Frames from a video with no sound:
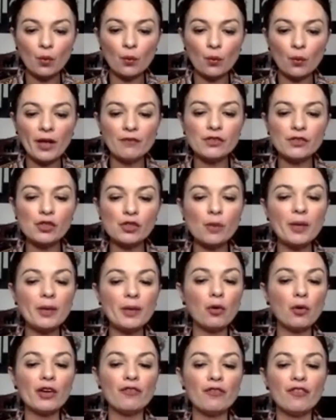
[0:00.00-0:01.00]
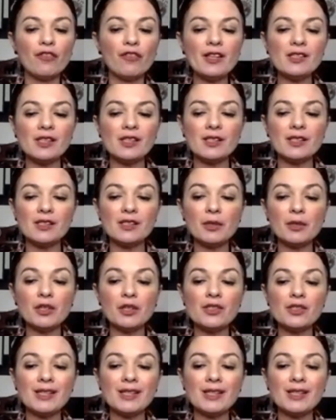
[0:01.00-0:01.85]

We have so many more events, exhibitors,